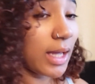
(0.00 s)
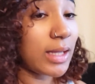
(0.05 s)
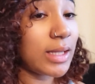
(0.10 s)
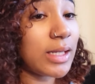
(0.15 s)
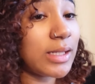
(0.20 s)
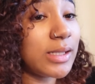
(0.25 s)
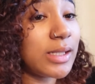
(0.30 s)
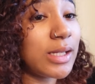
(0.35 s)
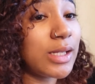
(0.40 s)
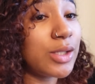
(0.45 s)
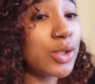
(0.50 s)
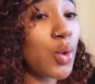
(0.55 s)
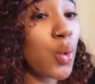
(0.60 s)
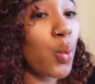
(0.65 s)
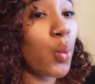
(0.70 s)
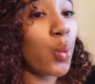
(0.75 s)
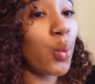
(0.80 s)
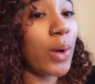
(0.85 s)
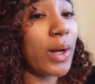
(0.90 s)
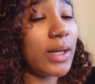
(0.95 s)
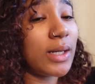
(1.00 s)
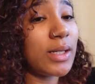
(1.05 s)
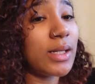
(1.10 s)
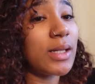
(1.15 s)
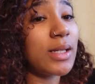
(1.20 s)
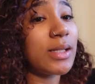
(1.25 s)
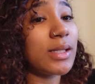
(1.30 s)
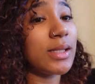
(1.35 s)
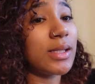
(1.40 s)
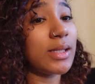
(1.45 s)
This is one
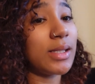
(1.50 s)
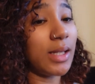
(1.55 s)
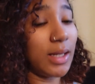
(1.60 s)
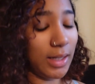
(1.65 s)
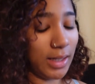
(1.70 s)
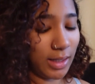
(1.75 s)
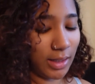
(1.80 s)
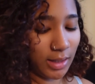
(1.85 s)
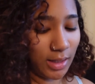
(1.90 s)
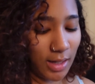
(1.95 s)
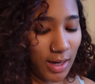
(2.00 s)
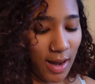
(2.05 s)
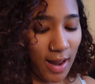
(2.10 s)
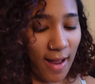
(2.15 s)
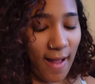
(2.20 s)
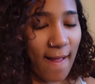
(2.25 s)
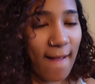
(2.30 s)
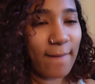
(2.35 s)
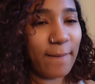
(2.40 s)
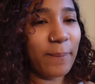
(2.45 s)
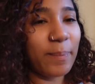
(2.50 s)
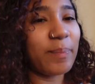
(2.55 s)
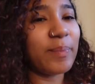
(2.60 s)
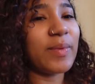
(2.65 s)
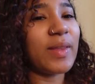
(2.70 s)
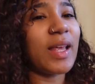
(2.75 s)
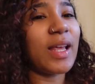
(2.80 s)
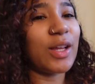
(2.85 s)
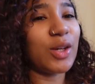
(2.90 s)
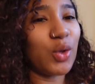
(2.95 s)
sitting.
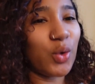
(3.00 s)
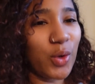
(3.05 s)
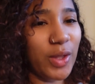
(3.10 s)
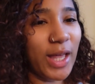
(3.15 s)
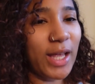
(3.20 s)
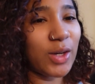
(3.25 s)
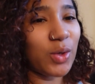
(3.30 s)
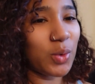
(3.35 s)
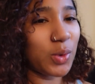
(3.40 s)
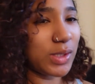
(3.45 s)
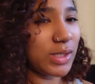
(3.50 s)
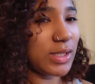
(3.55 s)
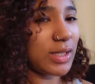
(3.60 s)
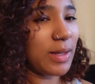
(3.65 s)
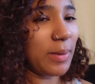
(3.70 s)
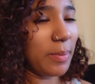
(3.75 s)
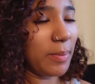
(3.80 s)
Ignore that noise in the